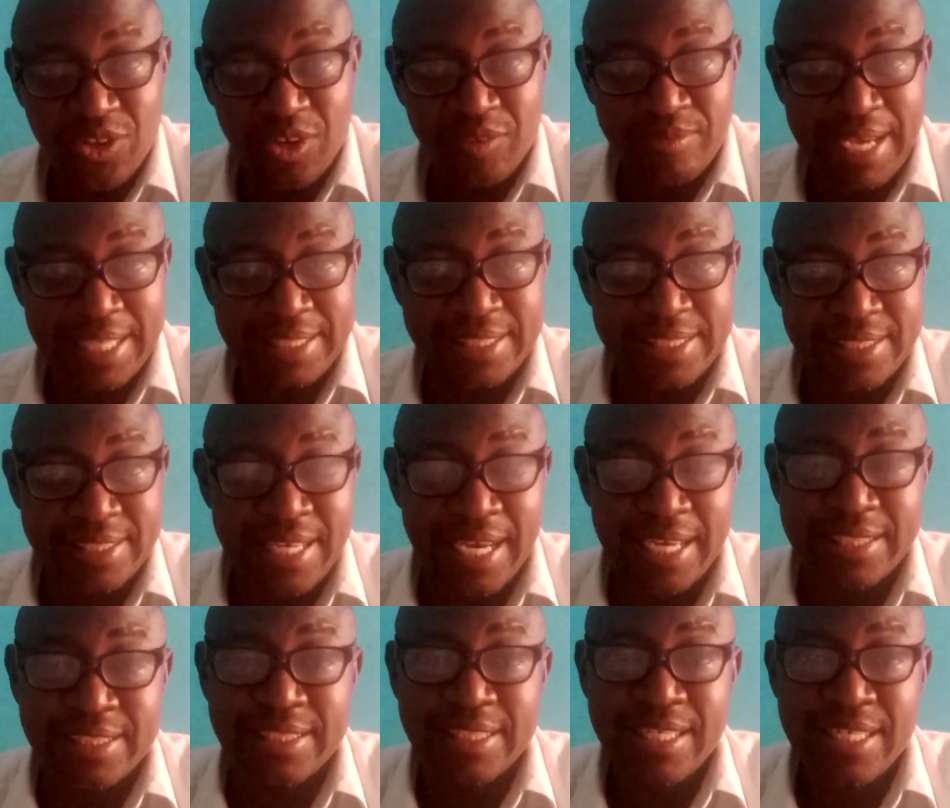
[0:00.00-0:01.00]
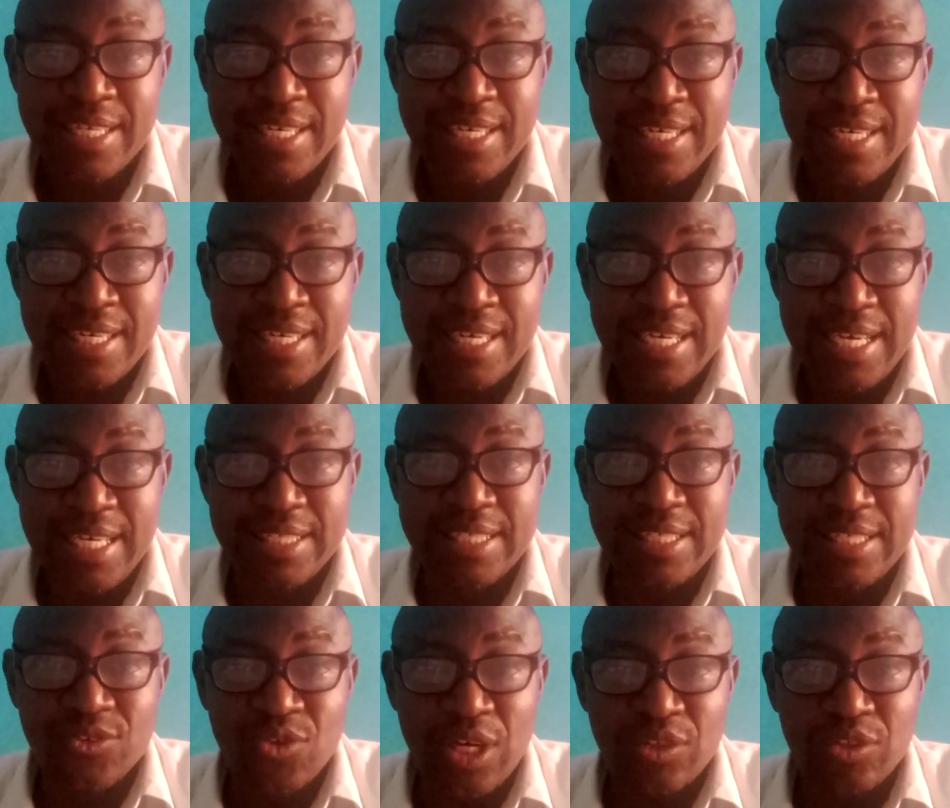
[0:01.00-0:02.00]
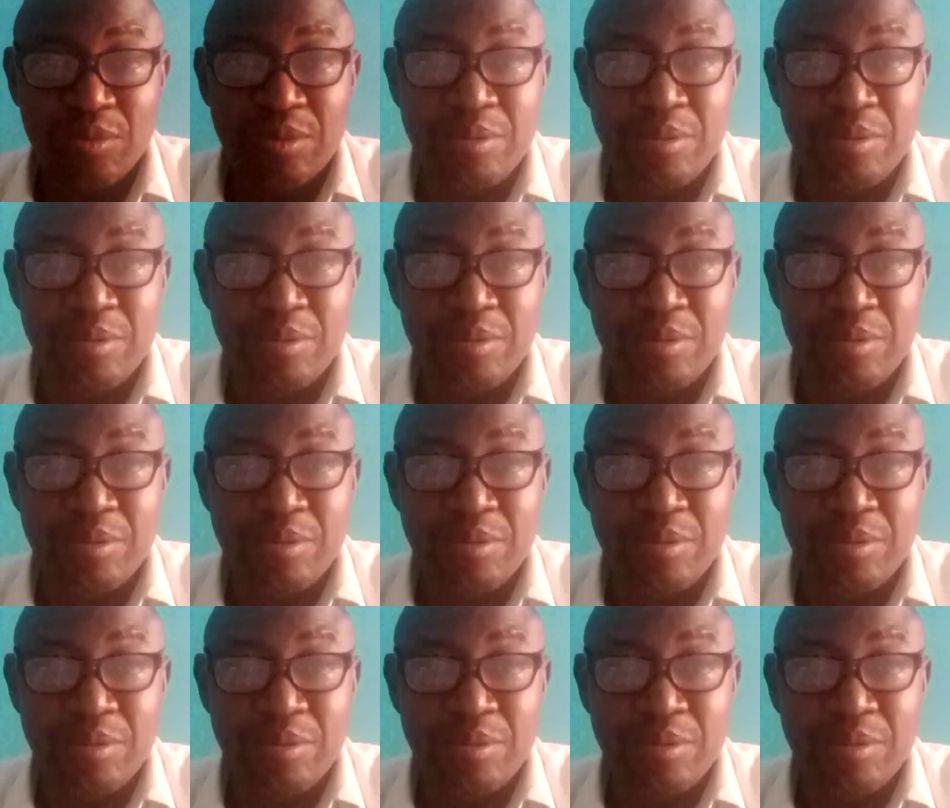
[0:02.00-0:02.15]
of that is that it is going to